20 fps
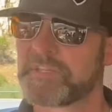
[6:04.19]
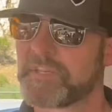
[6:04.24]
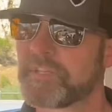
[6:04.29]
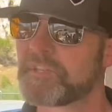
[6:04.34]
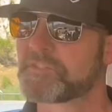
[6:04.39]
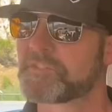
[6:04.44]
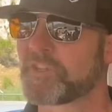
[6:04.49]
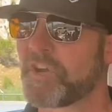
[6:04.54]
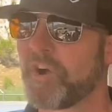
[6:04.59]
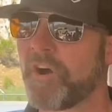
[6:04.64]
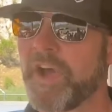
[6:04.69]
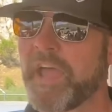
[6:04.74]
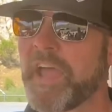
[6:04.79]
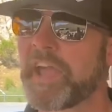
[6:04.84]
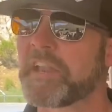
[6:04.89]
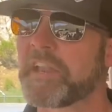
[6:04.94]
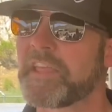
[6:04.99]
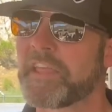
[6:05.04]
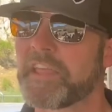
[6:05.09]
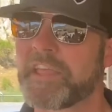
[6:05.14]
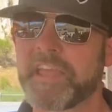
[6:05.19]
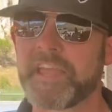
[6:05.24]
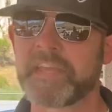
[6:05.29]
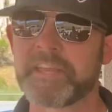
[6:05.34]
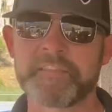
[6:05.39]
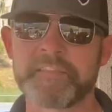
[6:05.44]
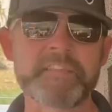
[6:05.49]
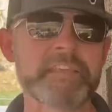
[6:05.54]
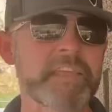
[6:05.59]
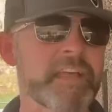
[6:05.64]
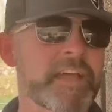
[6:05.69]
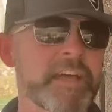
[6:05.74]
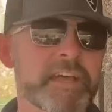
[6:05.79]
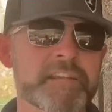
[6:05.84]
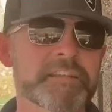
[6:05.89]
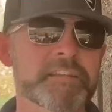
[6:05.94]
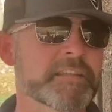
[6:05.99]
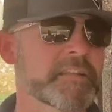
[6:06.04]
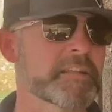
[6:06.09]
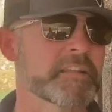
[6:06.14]
So, and in the
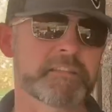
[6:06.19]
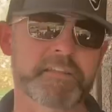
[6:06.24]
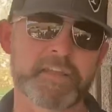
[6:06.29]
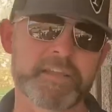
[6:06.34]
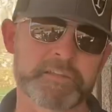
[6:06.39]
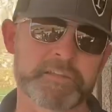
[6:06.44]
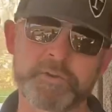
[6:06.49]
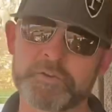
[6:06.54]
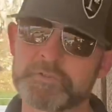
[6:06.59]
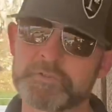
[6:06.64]
end, and it goes